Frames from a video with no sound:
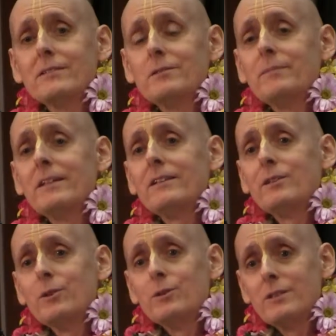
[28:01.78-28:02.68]
it to me to
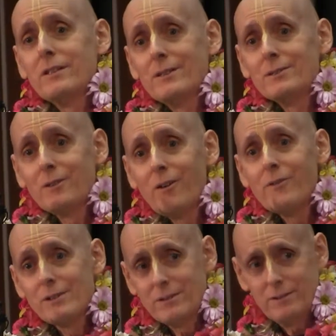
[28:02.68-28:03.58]
use in His
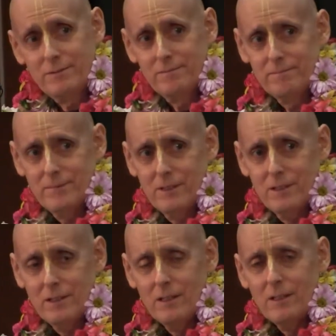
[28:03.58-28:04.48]
service.
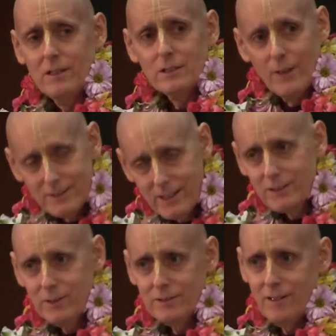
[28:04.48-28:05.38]
So I
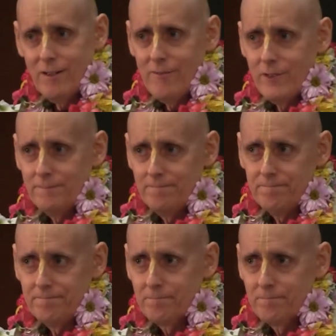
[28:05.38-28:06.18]
take good care of it.